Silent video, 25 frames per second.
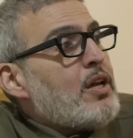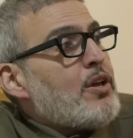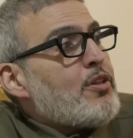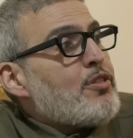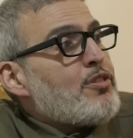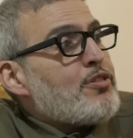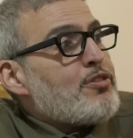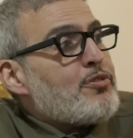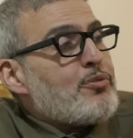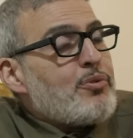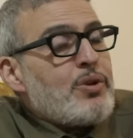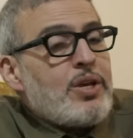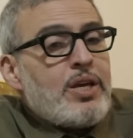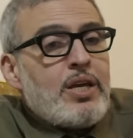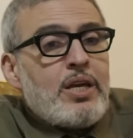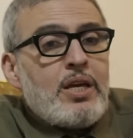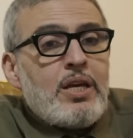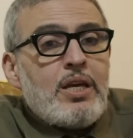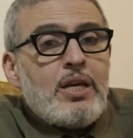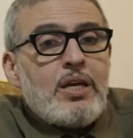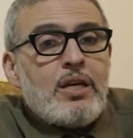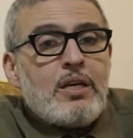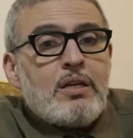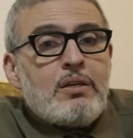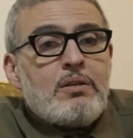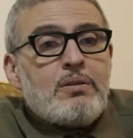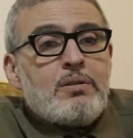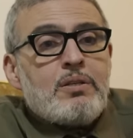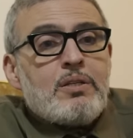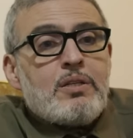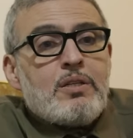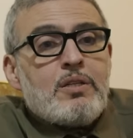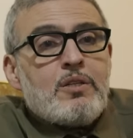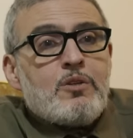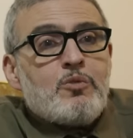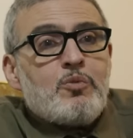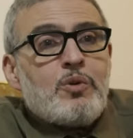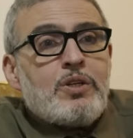Three,
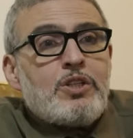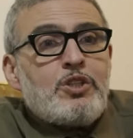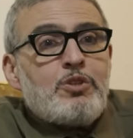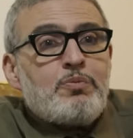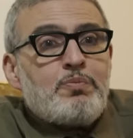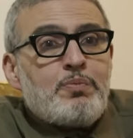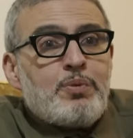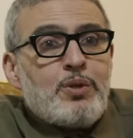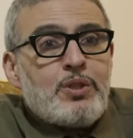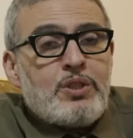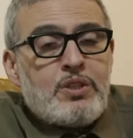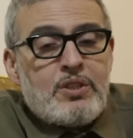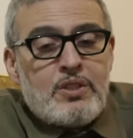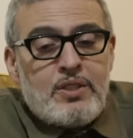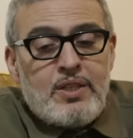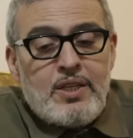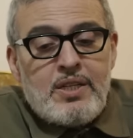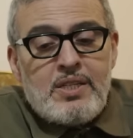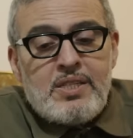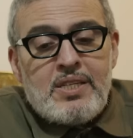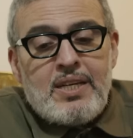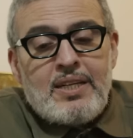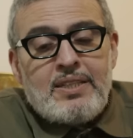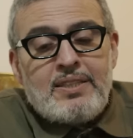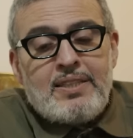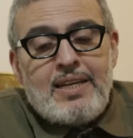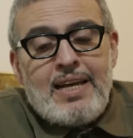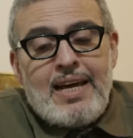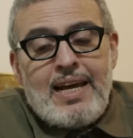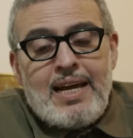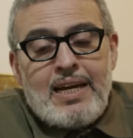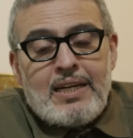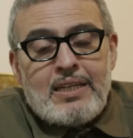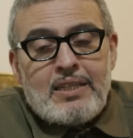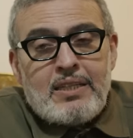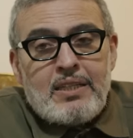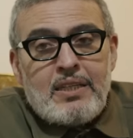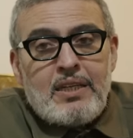when you put this
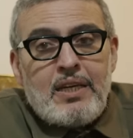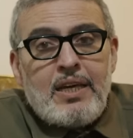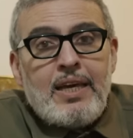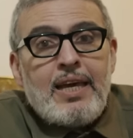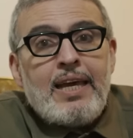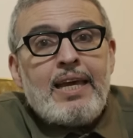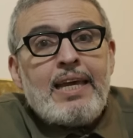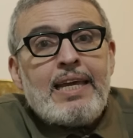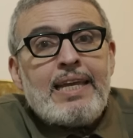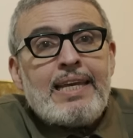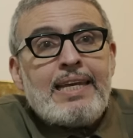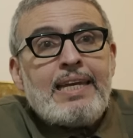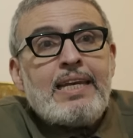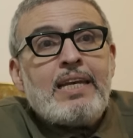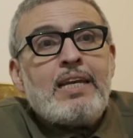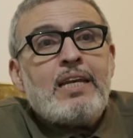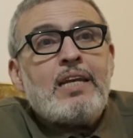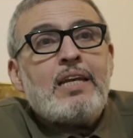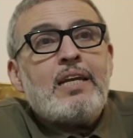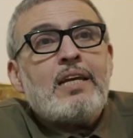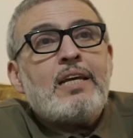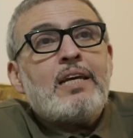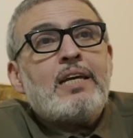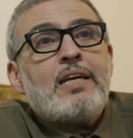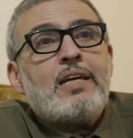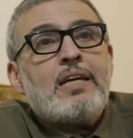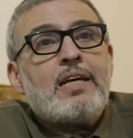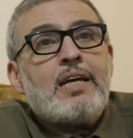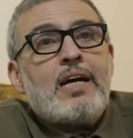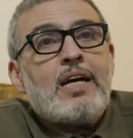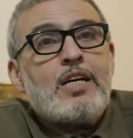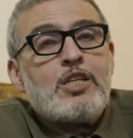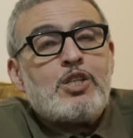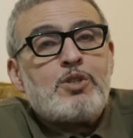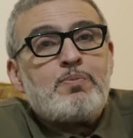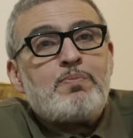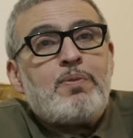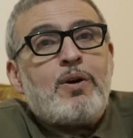attack in
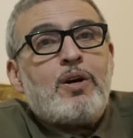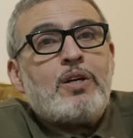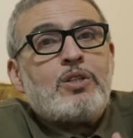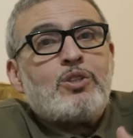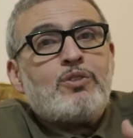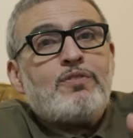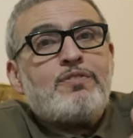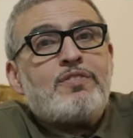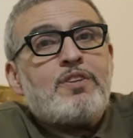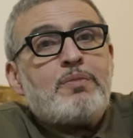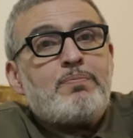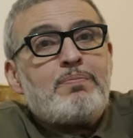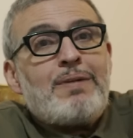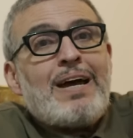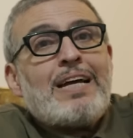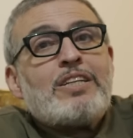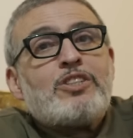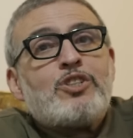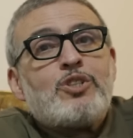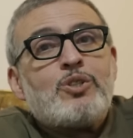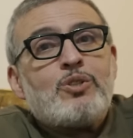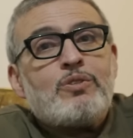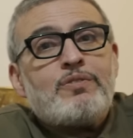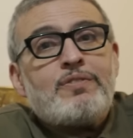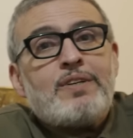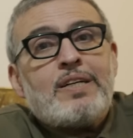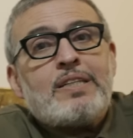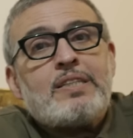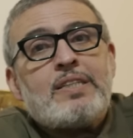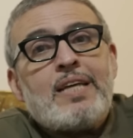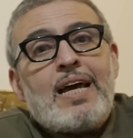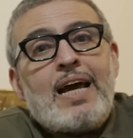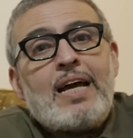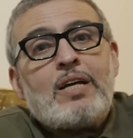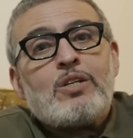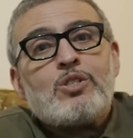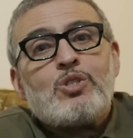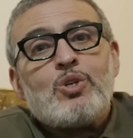as part of the pattern of
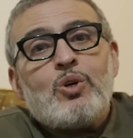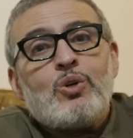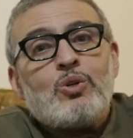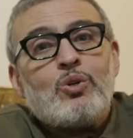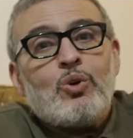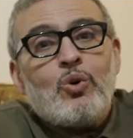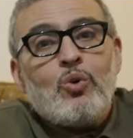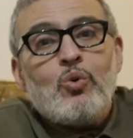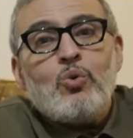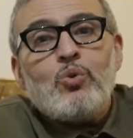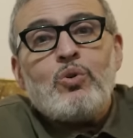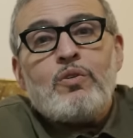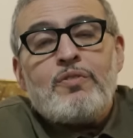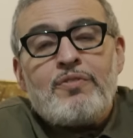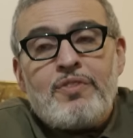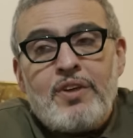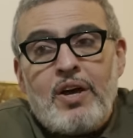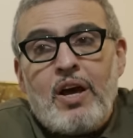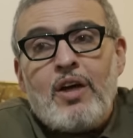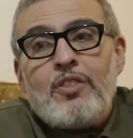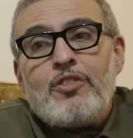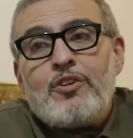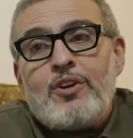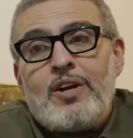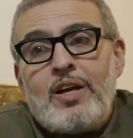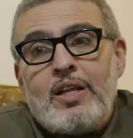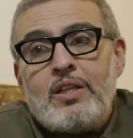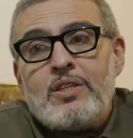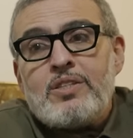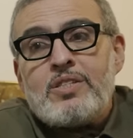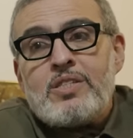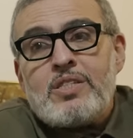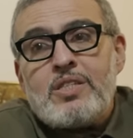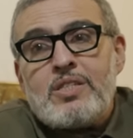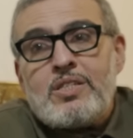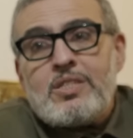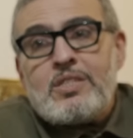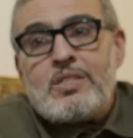attacks on all of the other health
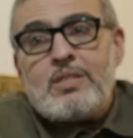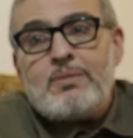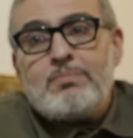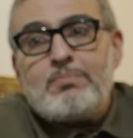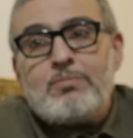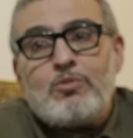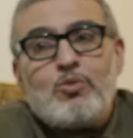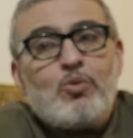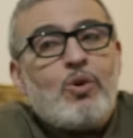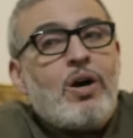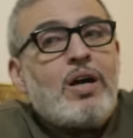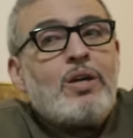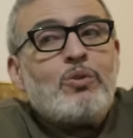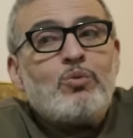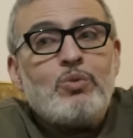system, why